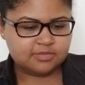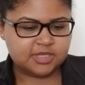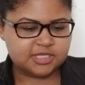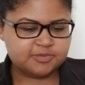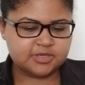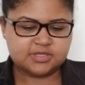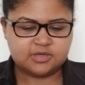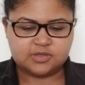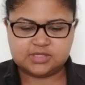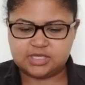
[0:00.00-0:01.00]
This person
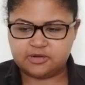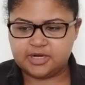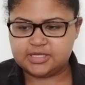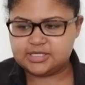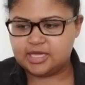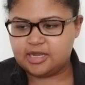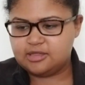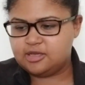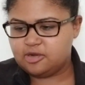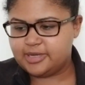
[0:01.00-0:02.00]
holds secrets, and I
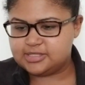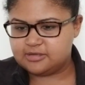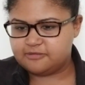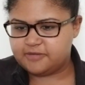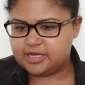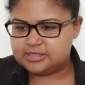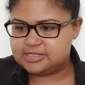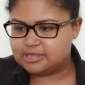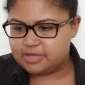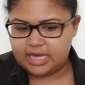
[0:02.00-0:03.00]
think you're about to find
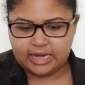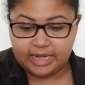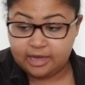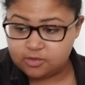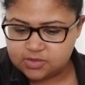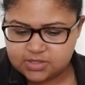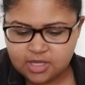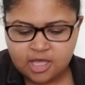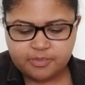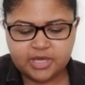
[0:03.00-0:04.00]
some of that out.
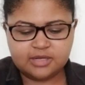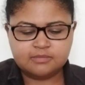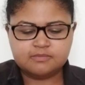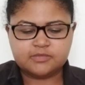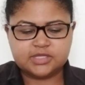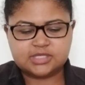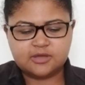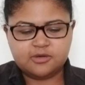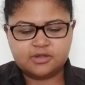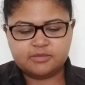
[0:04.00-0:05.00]
But let's
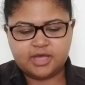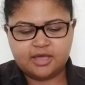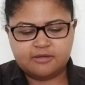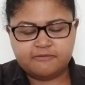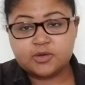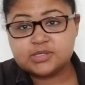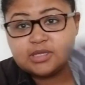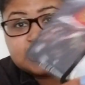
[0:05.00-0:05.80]
go ahead and focus on